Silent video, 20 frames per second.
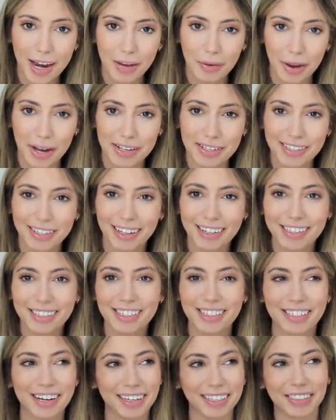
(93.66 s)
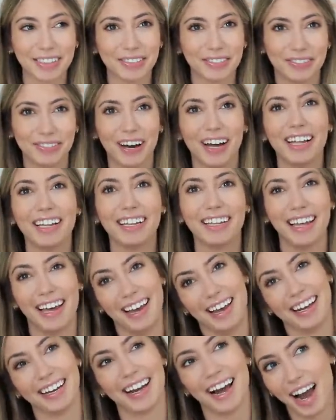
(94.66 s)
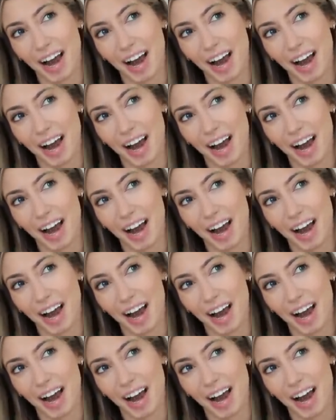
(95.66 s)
Anyways, let's discuss what the heck